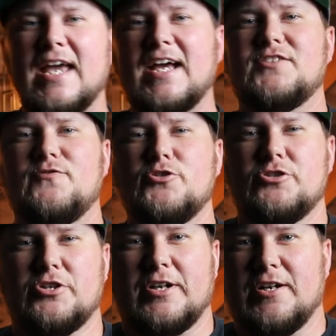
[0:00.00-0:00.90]
Hey guys, Future
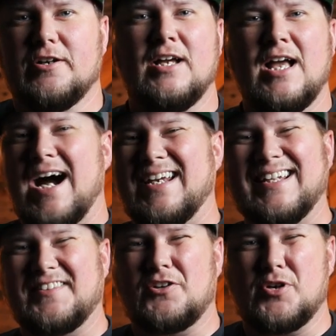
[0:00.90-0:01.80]
Jared here. I didn't
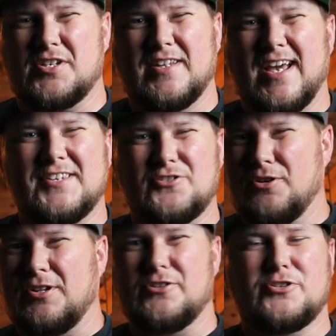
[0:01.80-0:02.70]
like the question that I asked
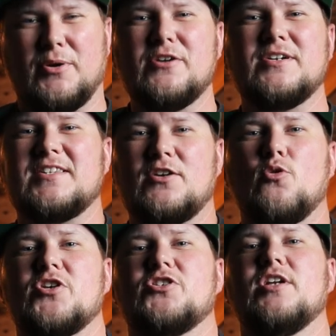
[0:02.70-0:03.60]
earlier, so here is the
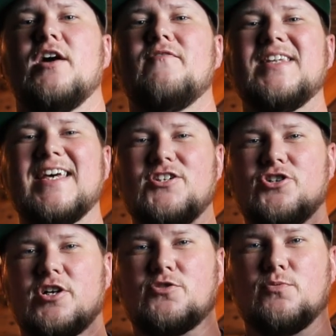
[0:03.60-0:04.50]
question of the day,
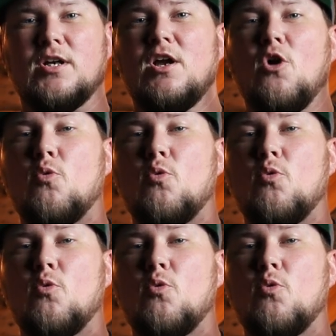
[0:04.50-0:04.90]
Joshua.